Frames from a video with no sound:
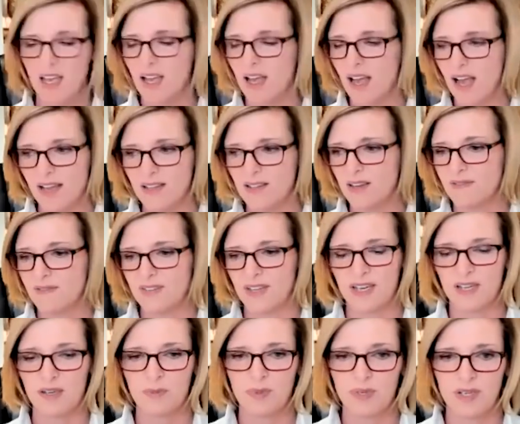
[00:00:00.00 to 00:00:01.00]
Yeah, I love
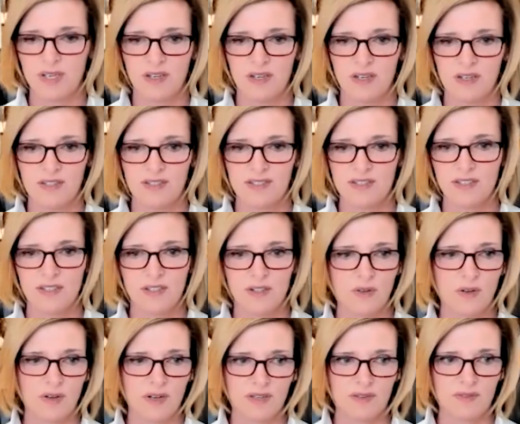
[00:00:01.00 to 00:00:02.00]
that because, you
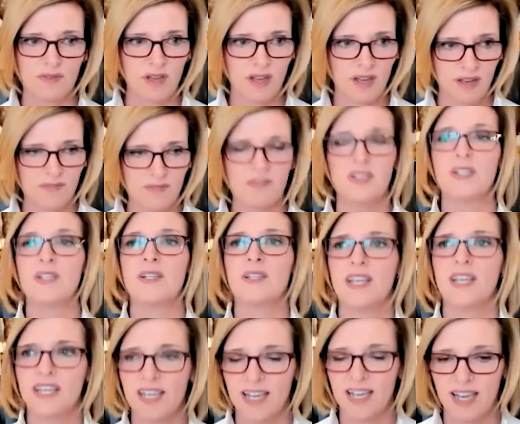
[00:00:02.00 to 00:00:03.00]
know, I feel
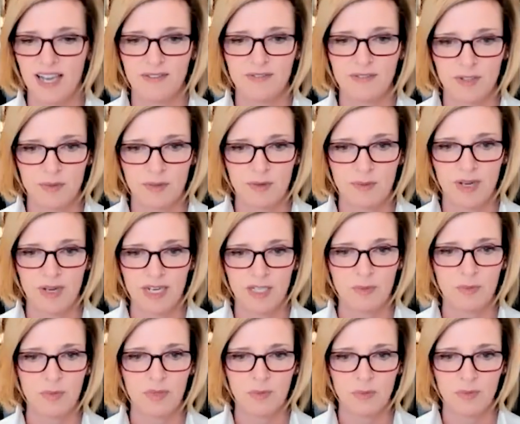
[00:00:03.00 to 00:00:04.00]
like I have to
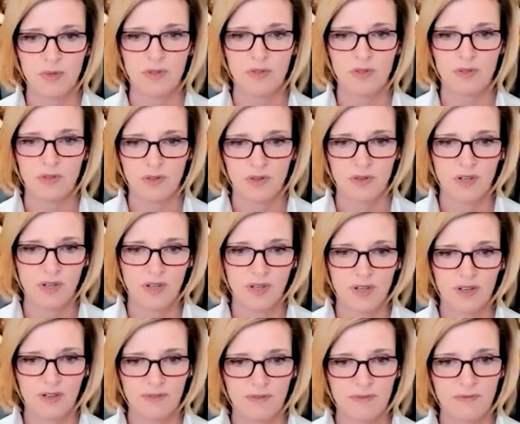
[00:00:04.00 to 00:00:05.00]
remind people
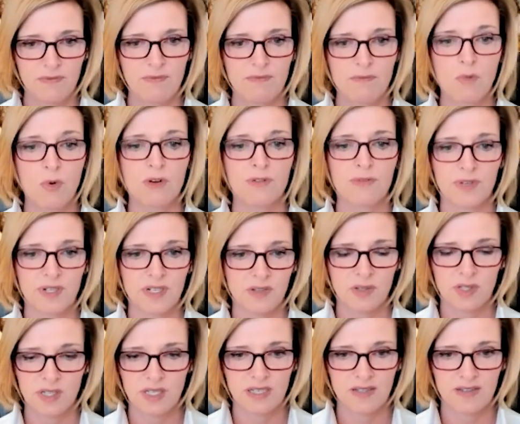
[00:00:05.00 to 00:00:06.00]
more
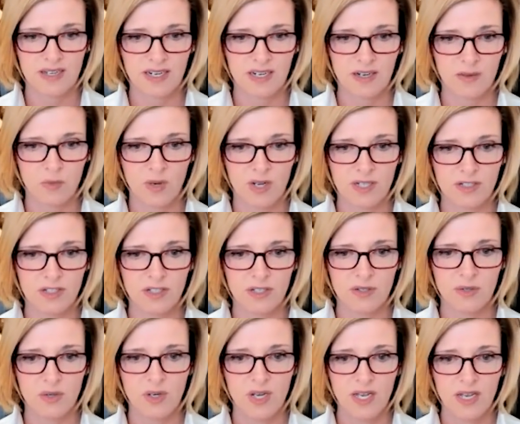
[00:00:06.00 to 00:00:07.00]
frequently than I want
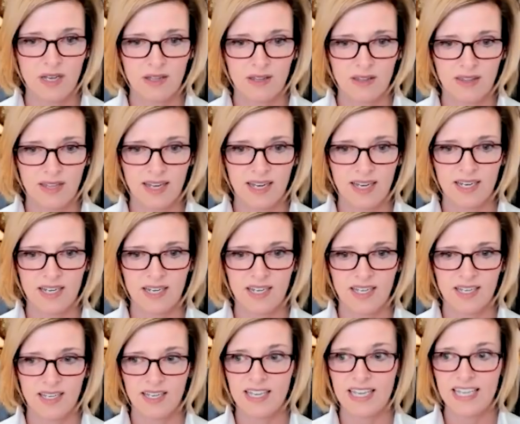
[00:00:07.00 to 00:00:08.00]
to that
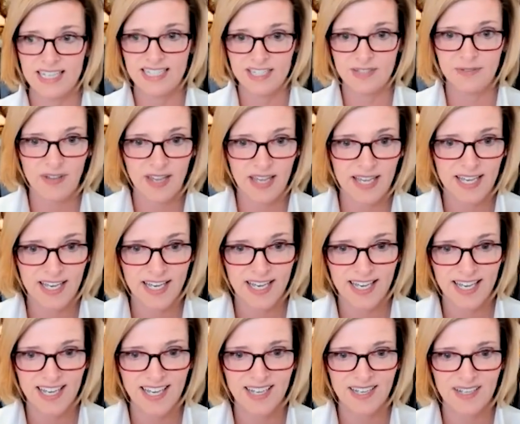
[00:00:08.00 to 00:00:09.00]
it's fake.
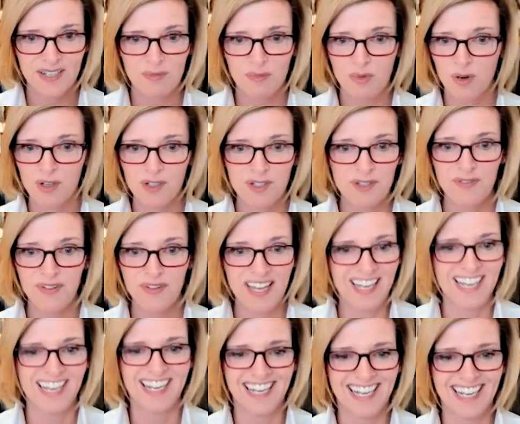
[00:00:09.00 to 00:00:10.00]
Porn's
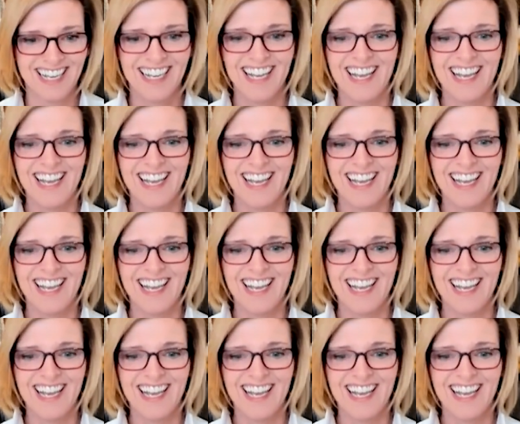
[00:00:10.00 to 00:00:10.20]
fake.